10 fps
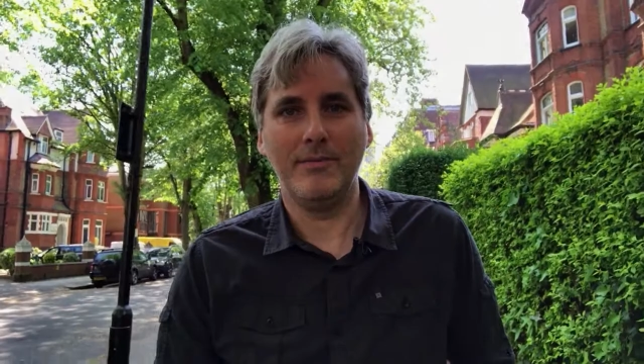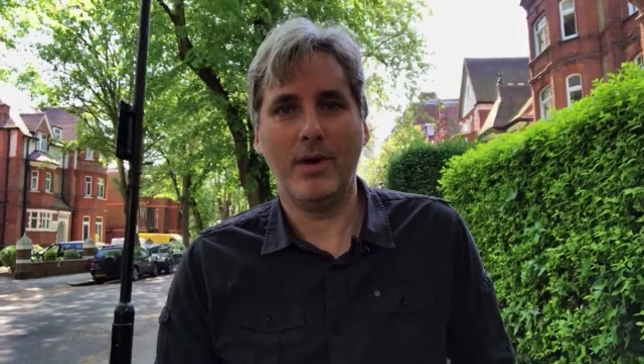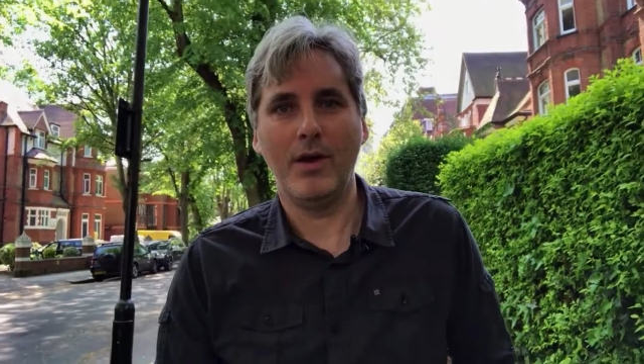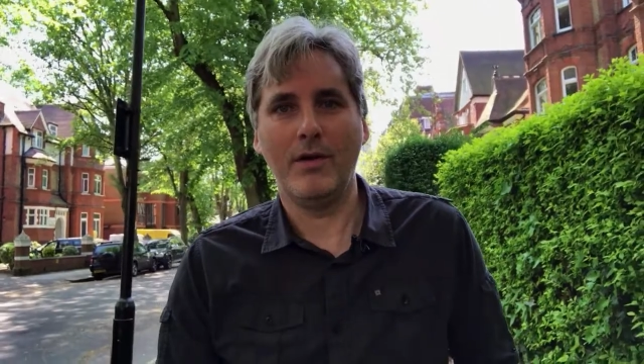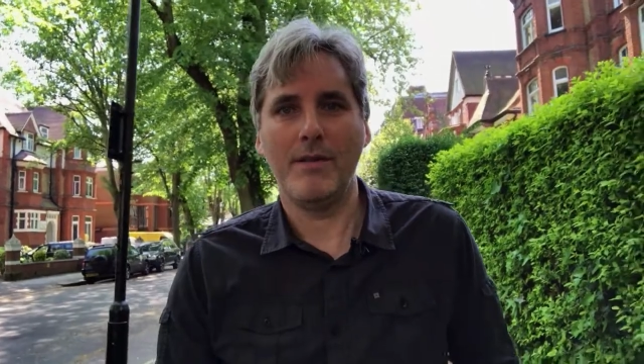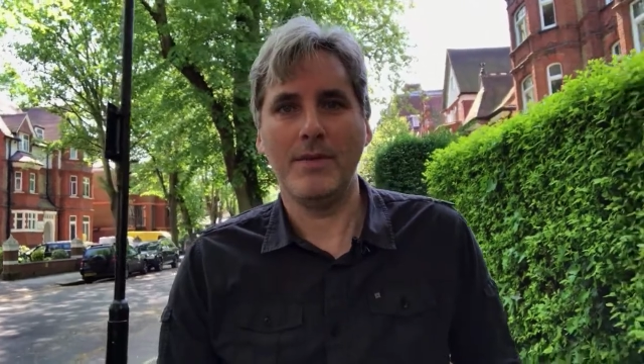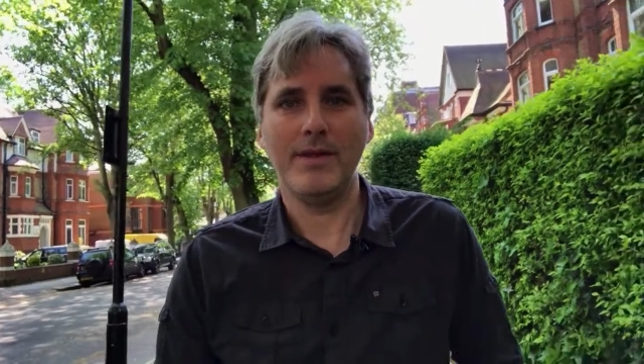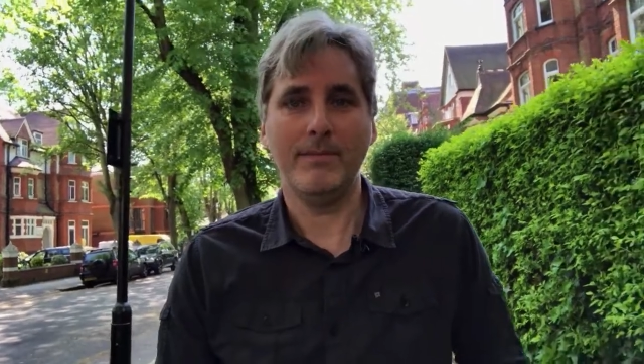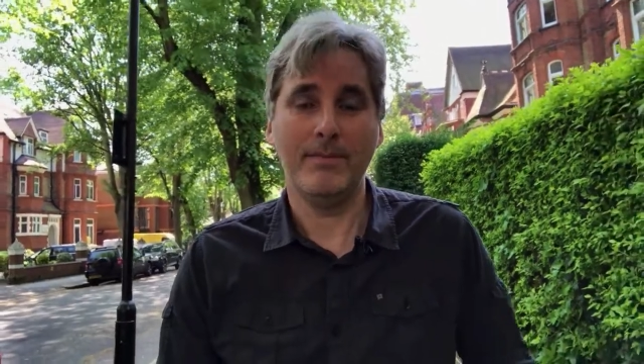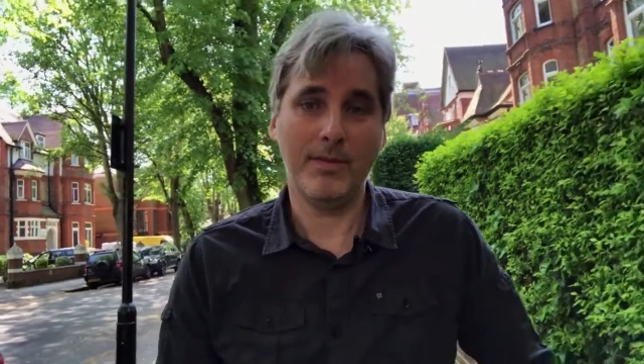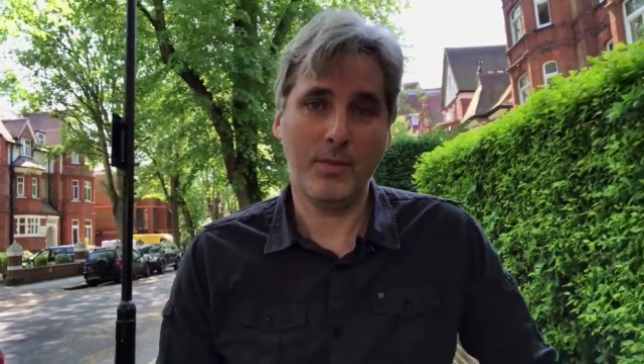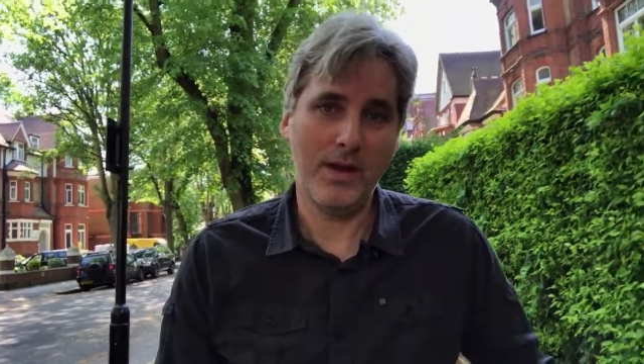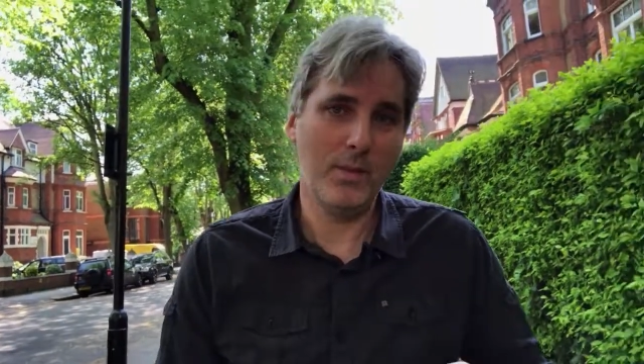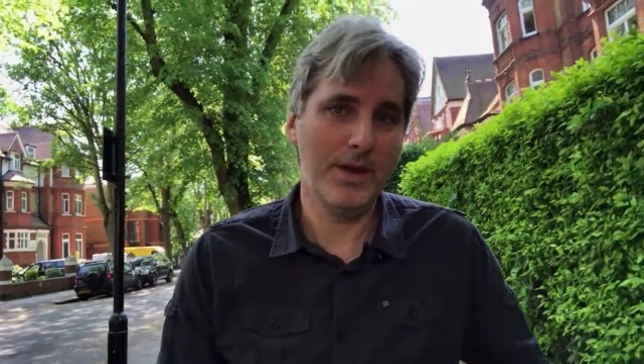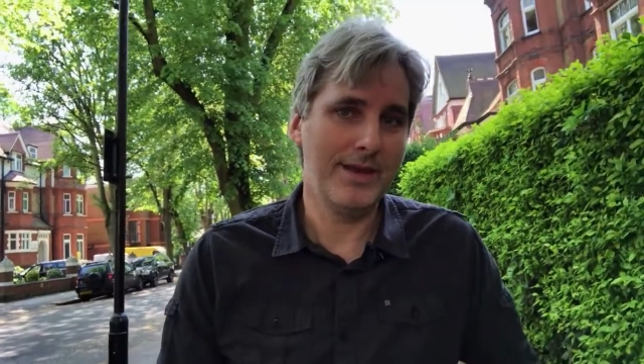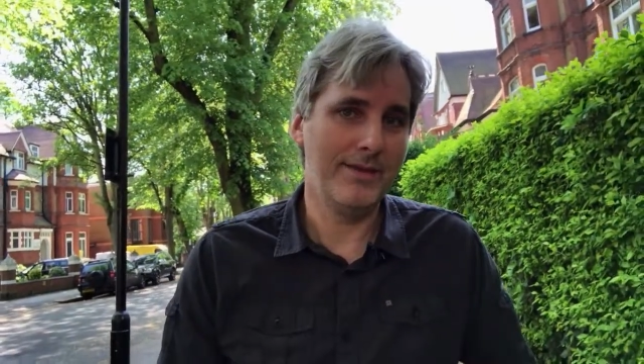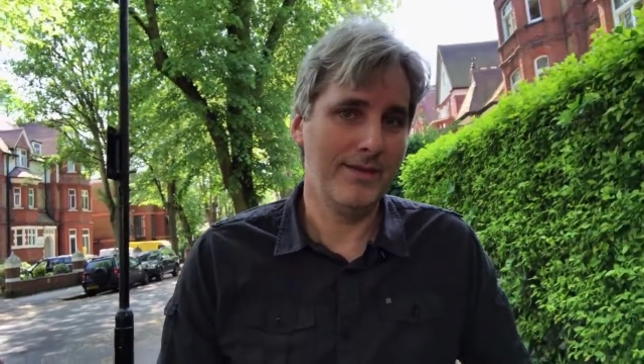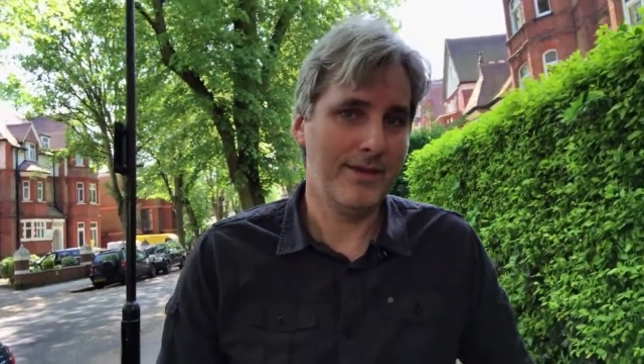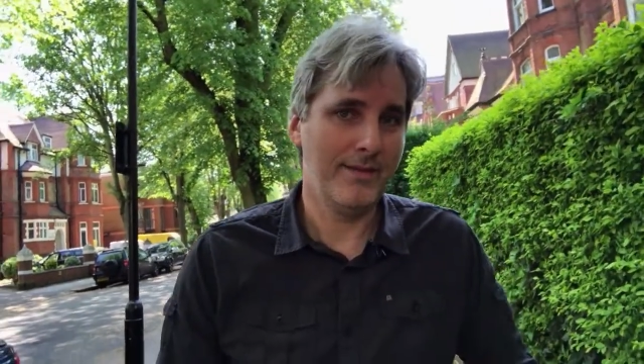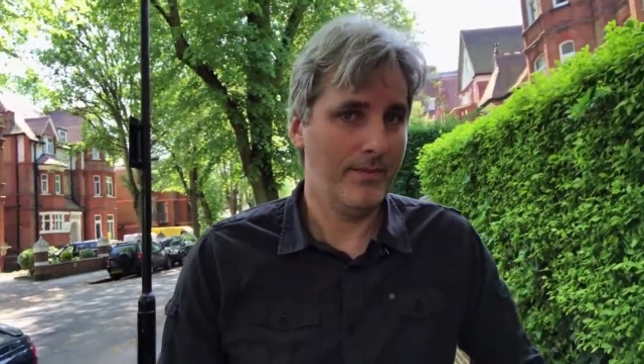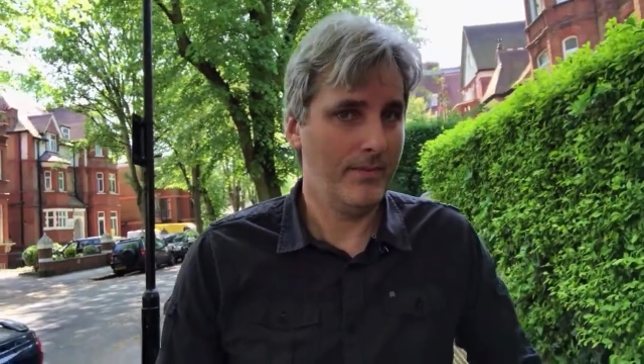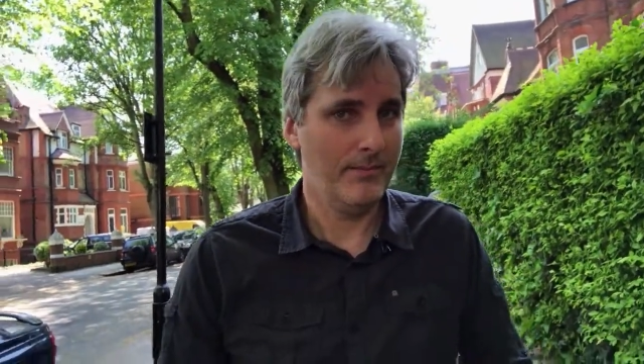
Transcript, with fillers: programming. This way we can skip